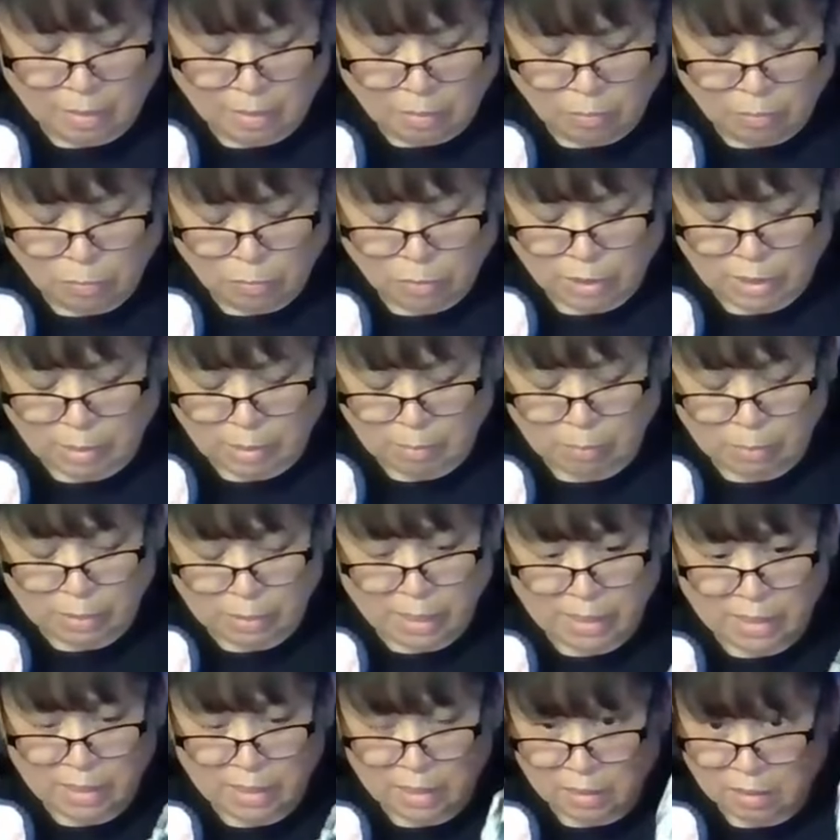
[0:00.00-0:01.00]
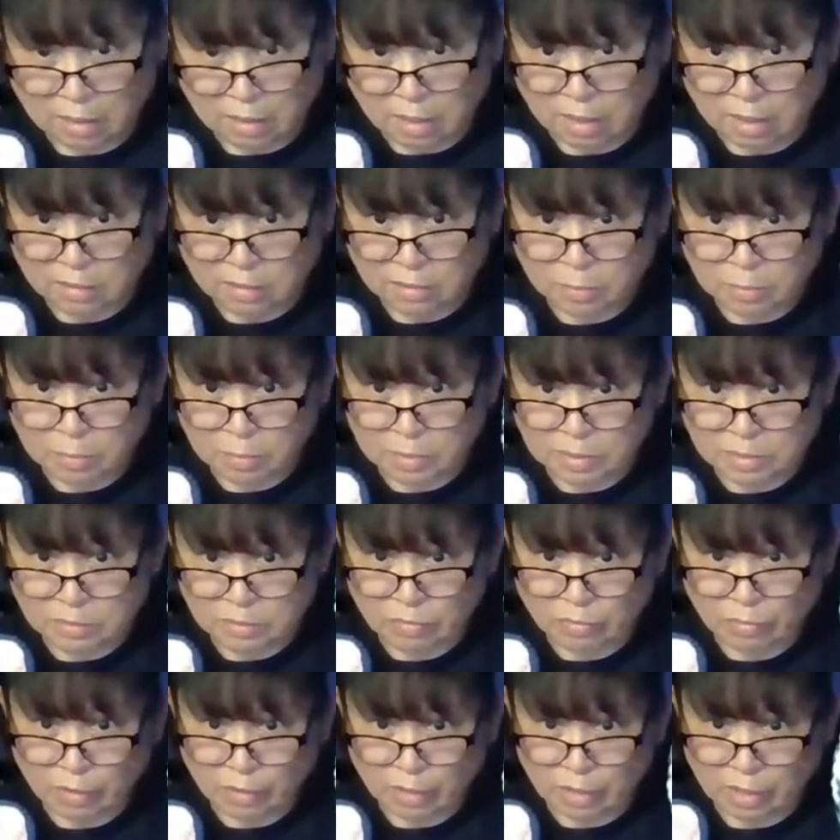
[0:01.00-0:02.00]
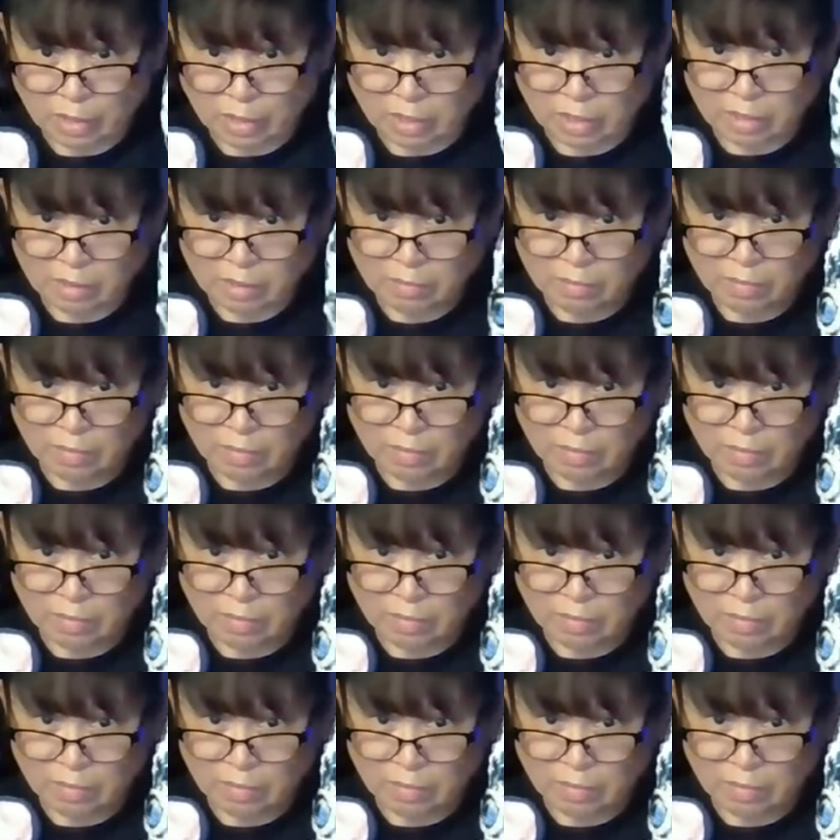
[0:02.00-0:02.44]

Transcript: Bernette Blanket Octopus for her.